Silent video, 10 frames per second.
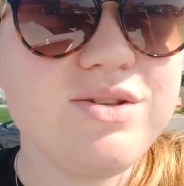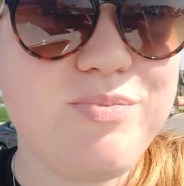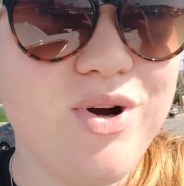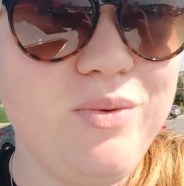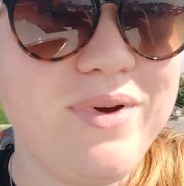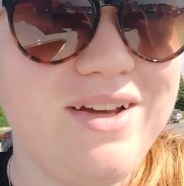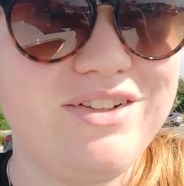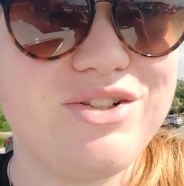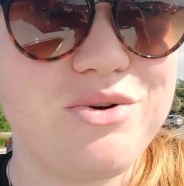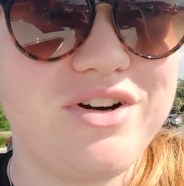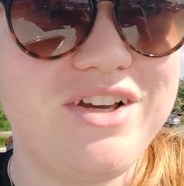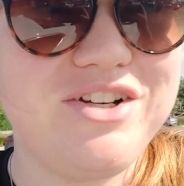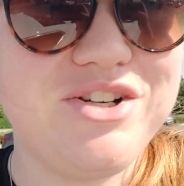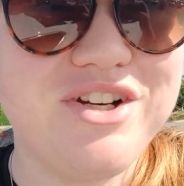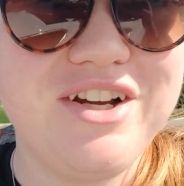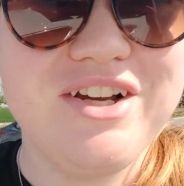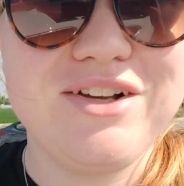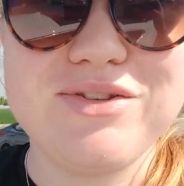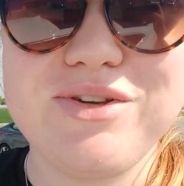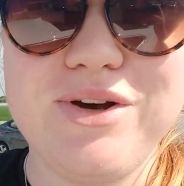there's a propane shortage.
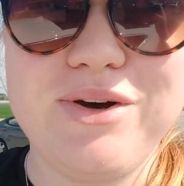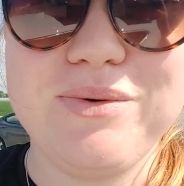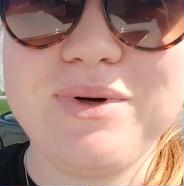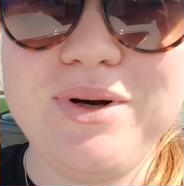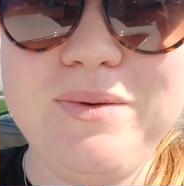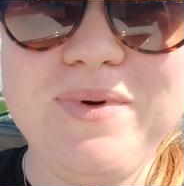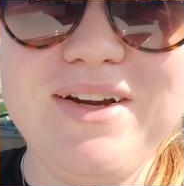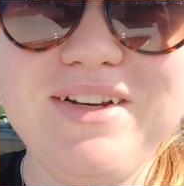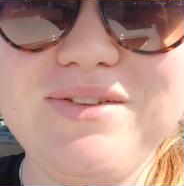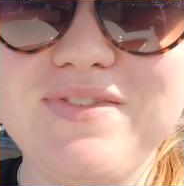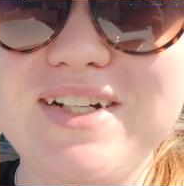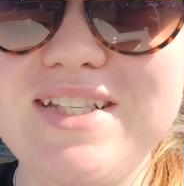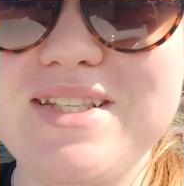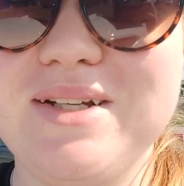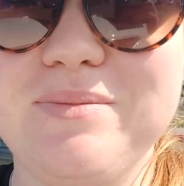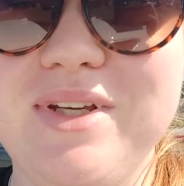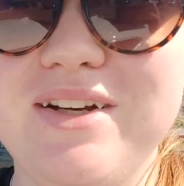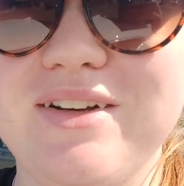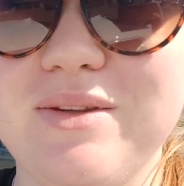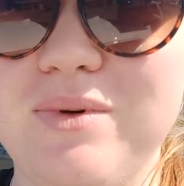So we're hoping to find some
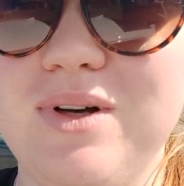here at the